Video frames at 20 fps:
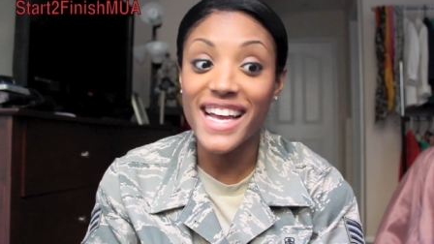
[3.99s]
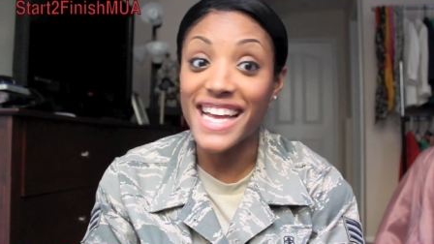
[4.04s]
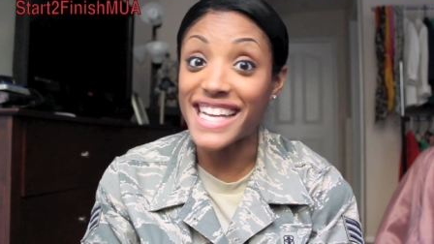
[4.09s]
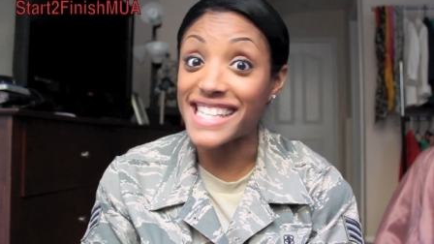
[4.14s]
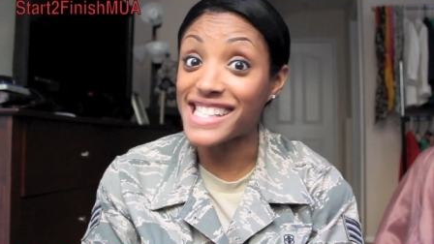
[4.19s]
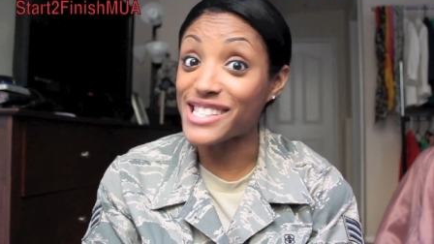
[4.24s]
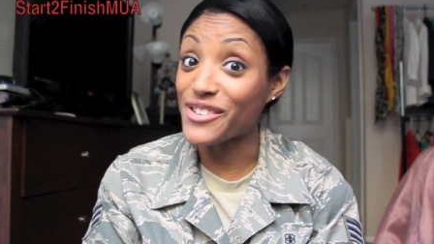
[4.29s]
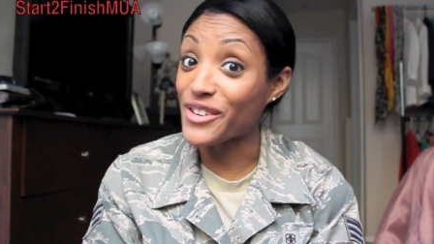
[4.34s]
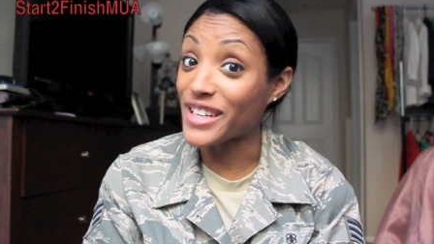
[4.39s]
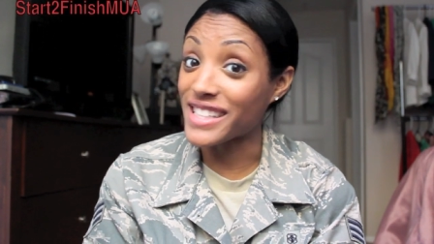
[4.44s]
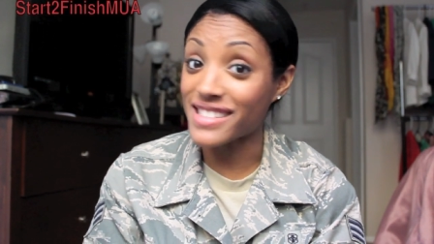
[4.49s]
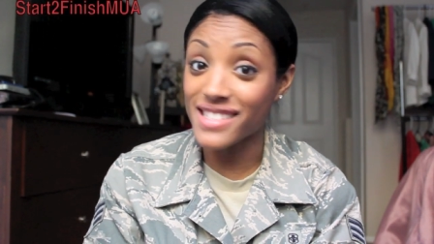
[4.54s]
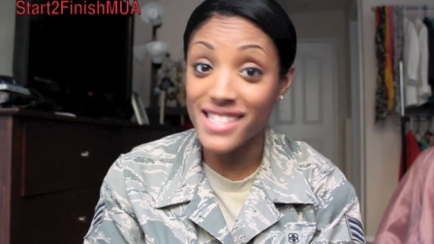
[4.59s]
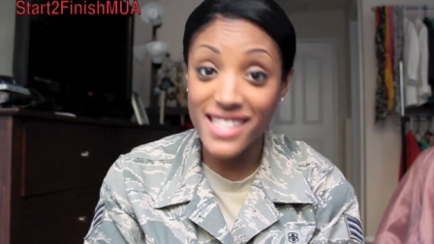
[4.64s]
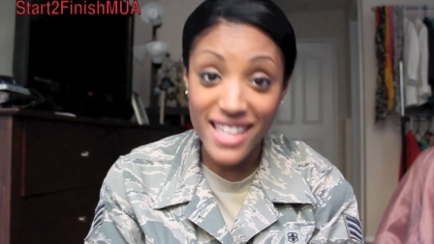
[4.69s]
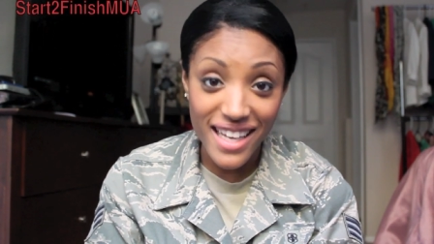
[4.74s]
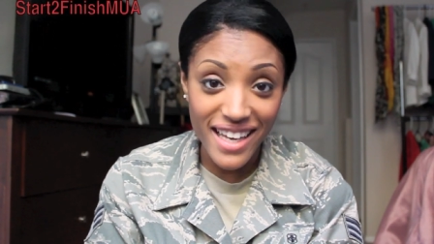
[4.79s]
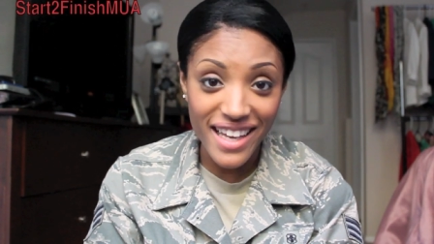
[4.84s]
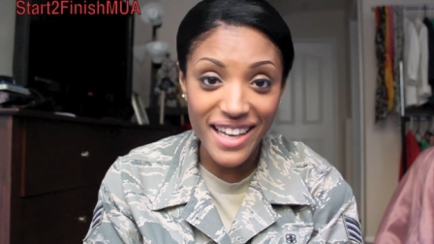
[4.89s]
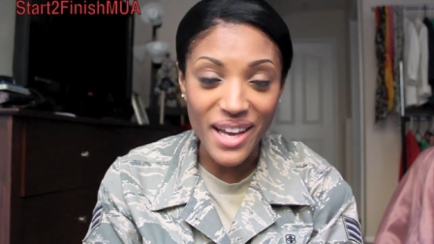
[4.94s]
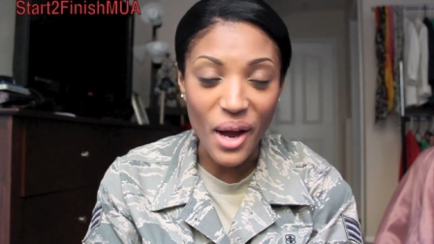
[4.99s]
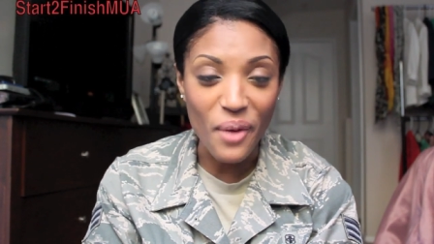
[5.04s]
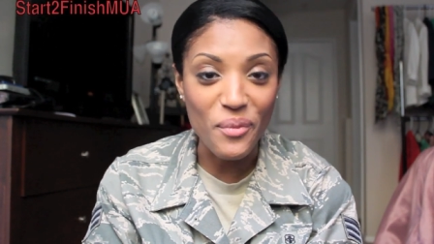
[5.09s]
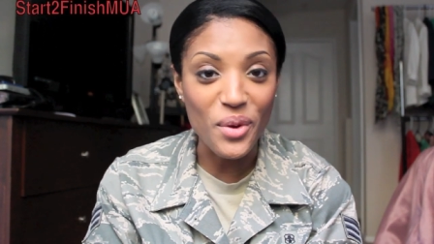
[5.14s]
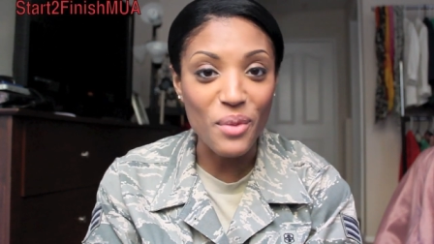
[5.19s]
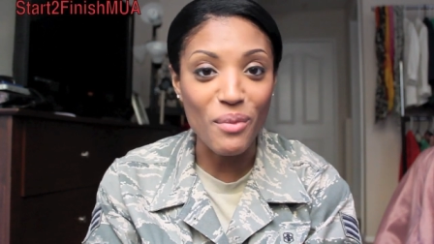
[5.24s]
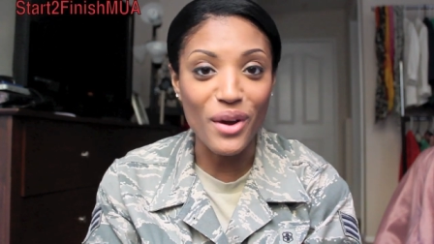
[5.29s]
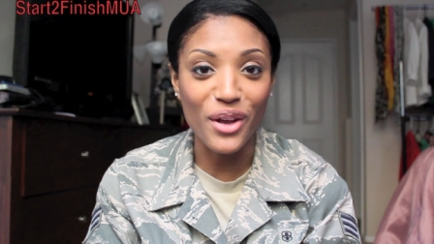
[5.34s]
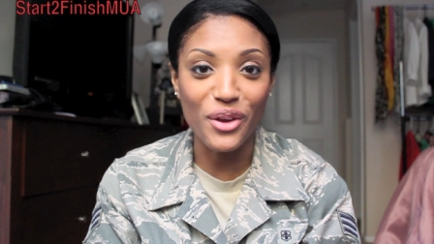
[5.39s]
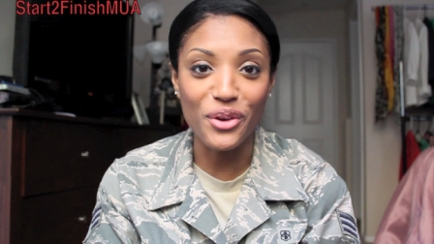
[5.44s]
as you can see,
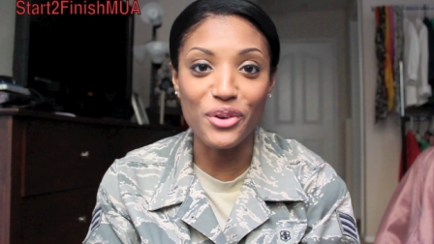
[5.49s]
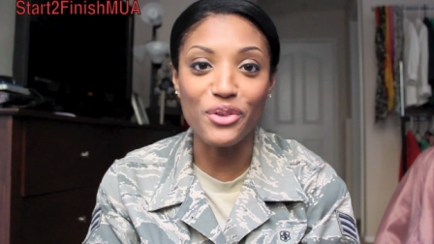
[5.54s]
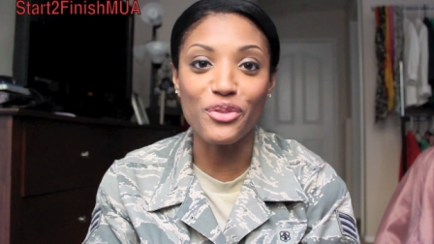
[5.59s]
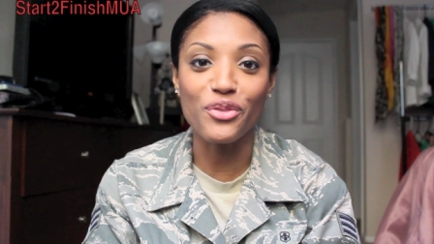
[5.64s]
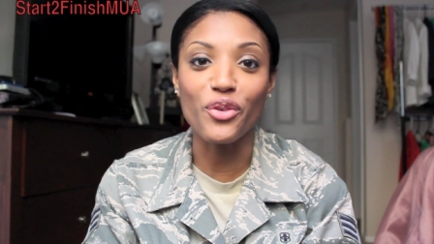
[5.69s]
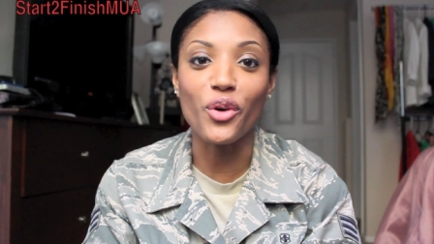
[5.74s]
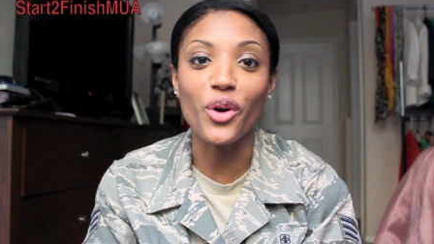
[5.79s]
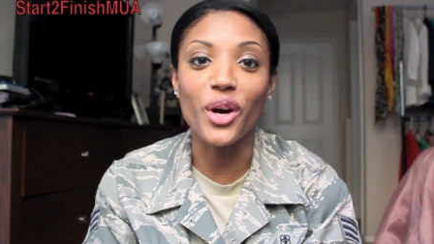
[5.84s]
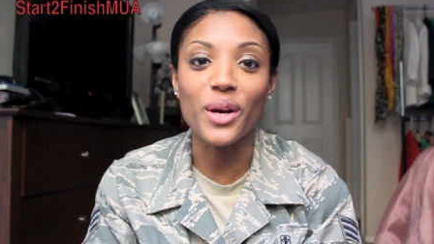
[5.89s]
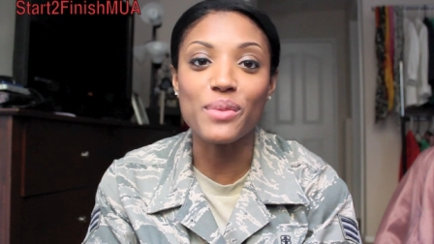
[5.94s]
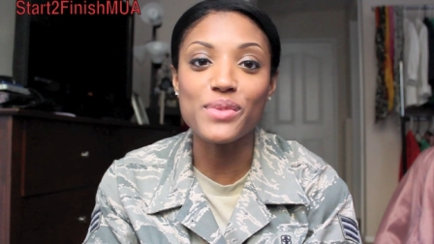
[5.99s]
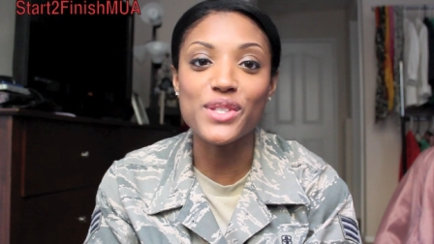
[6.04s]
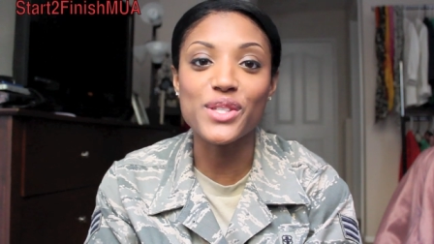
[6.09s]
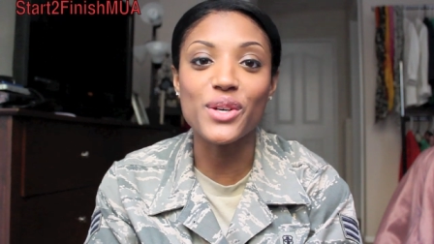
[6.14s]
I'm in my uniform.